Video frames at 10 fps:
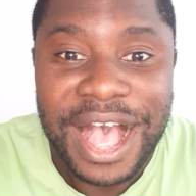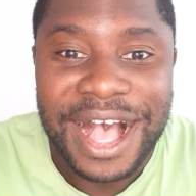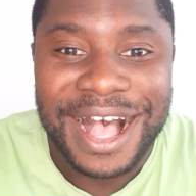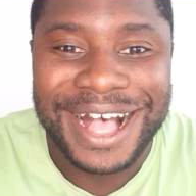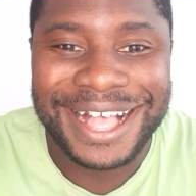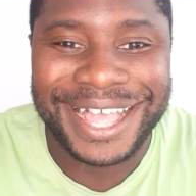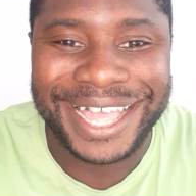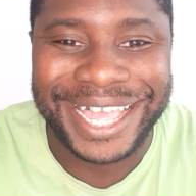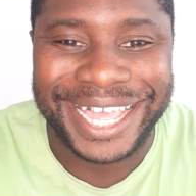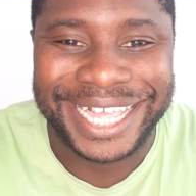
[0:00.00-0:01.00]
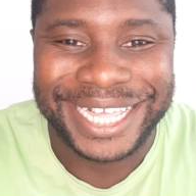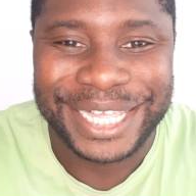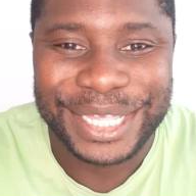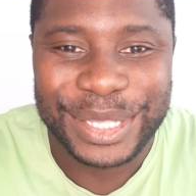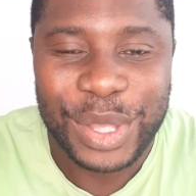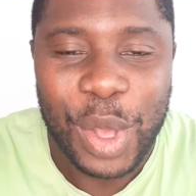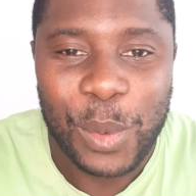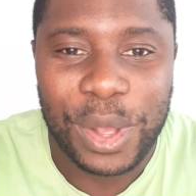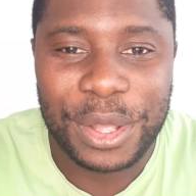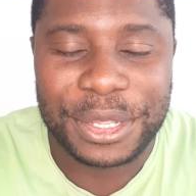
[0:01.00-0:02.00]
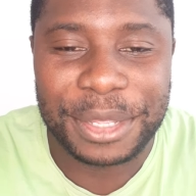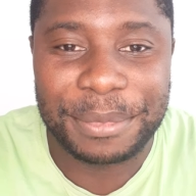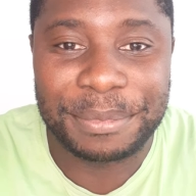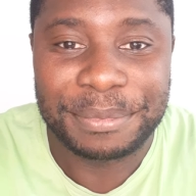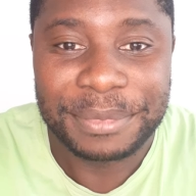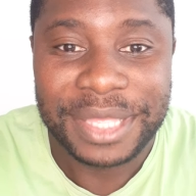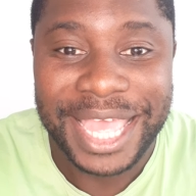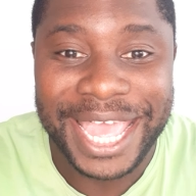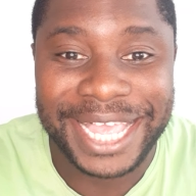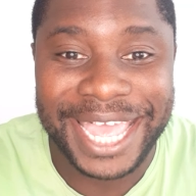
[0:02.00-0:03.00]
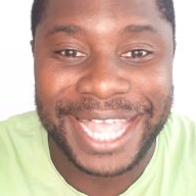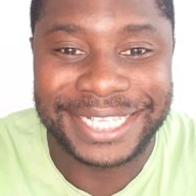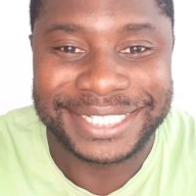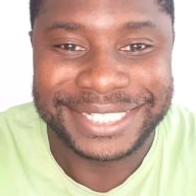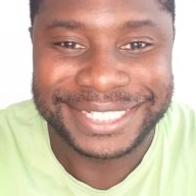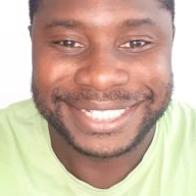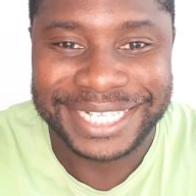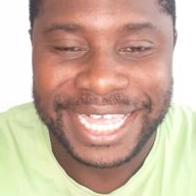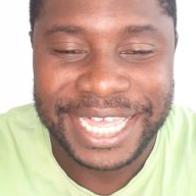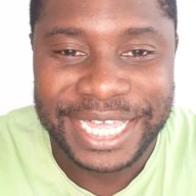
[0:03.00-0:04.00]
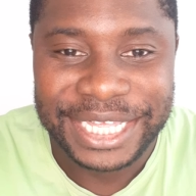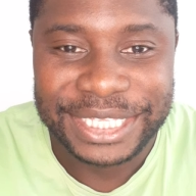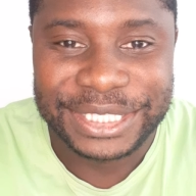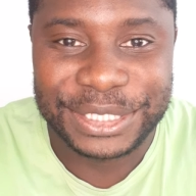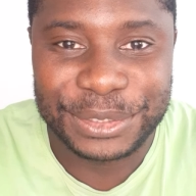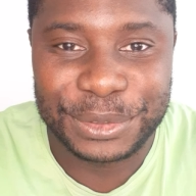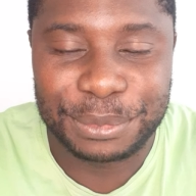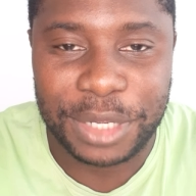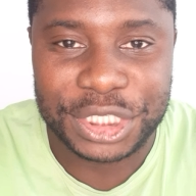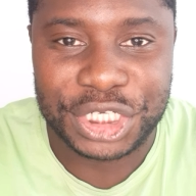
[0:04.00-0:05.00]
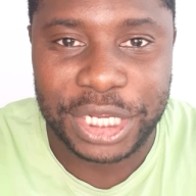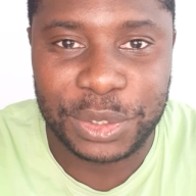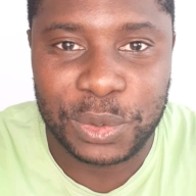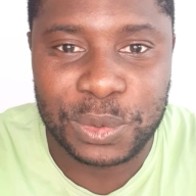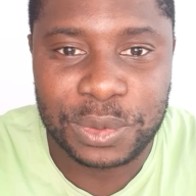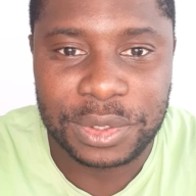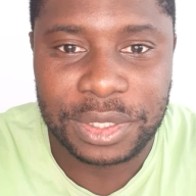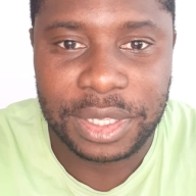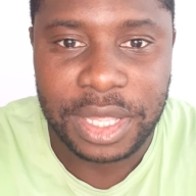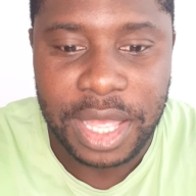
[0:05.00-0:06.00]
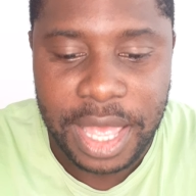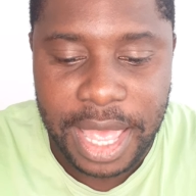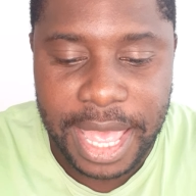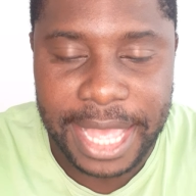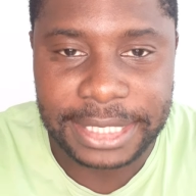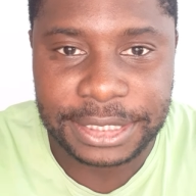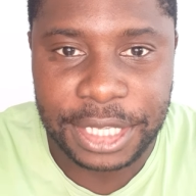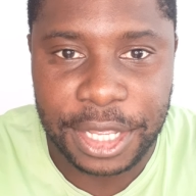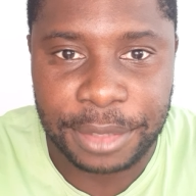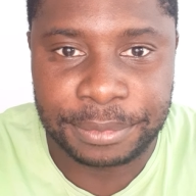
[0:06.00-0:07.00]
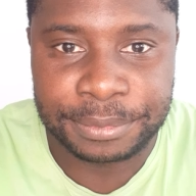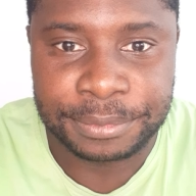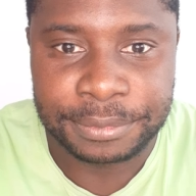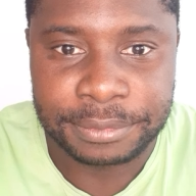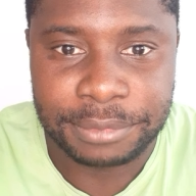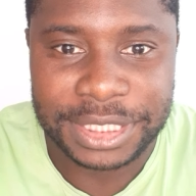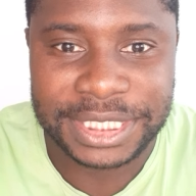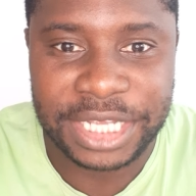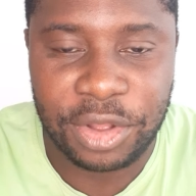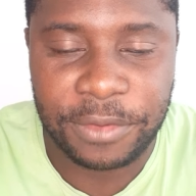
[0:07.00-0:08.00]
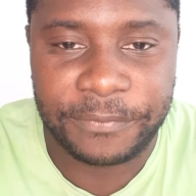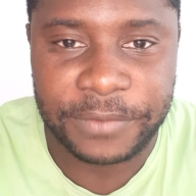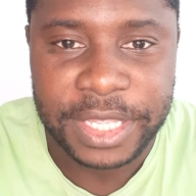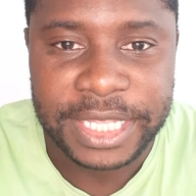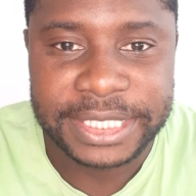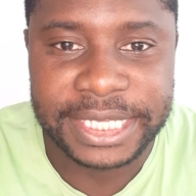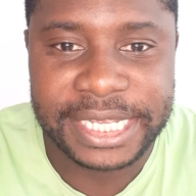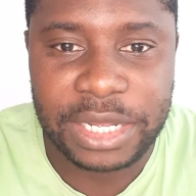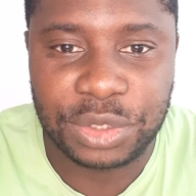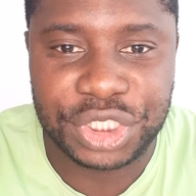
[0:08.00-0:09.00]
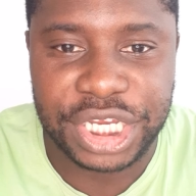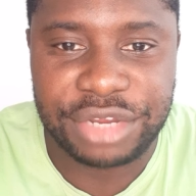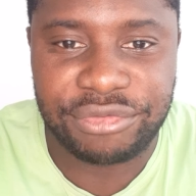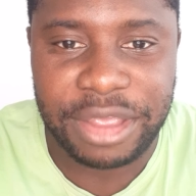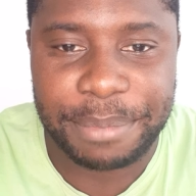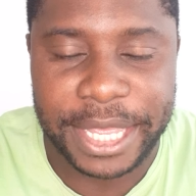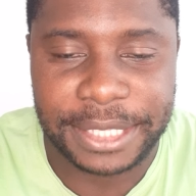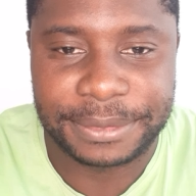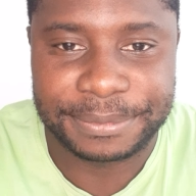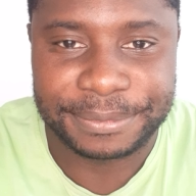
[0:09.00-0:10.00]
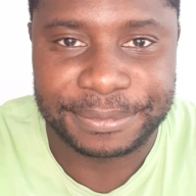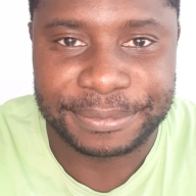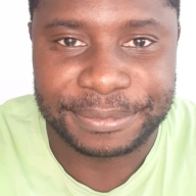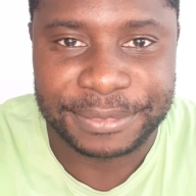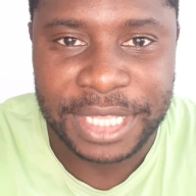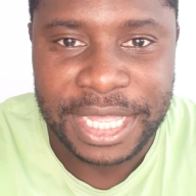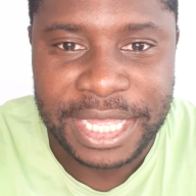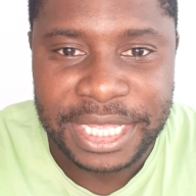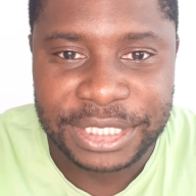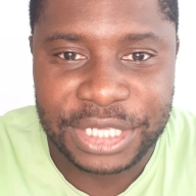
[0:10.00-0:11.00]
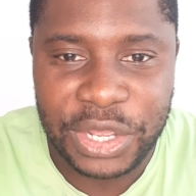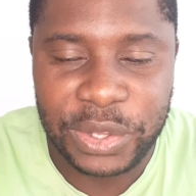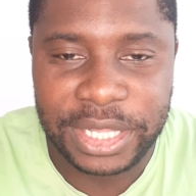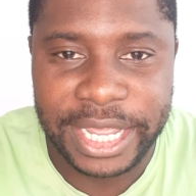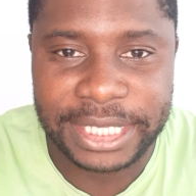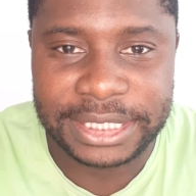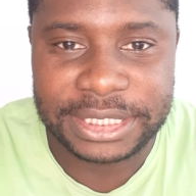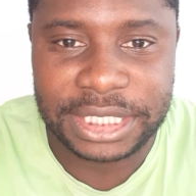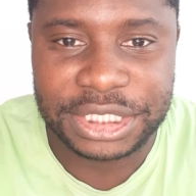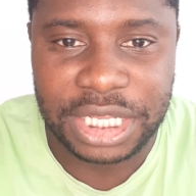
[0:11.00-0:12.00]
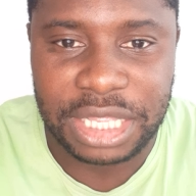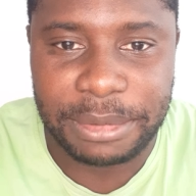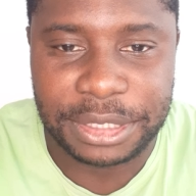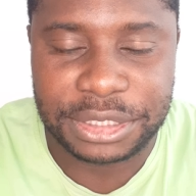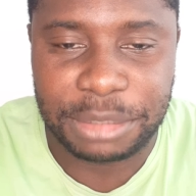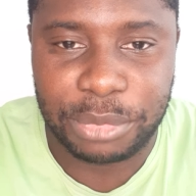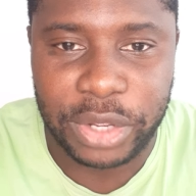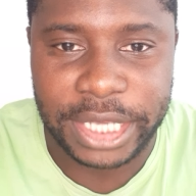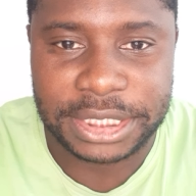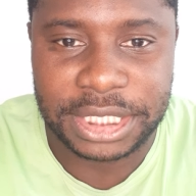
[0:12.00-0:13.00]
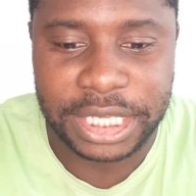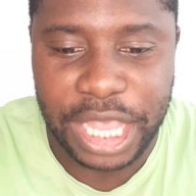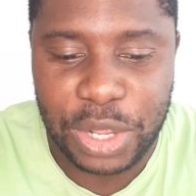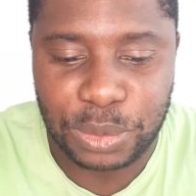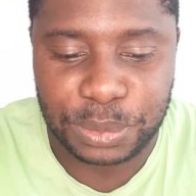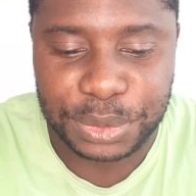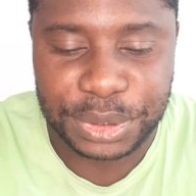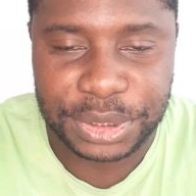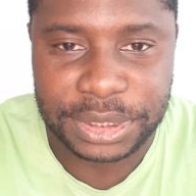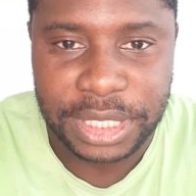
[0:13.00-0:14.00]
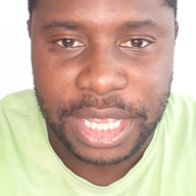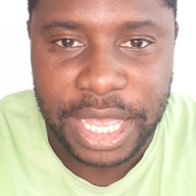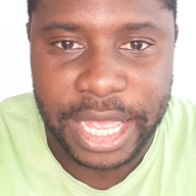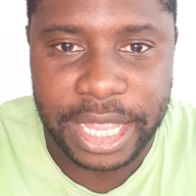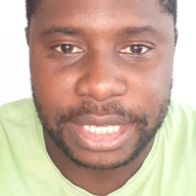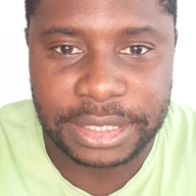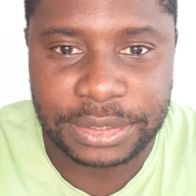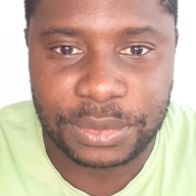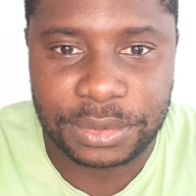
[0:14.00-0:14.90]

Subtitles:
Hi, welcome again to my channel and myself, DLG Reppin. So, ladies to the gentlemen, to the boys, to the girls, and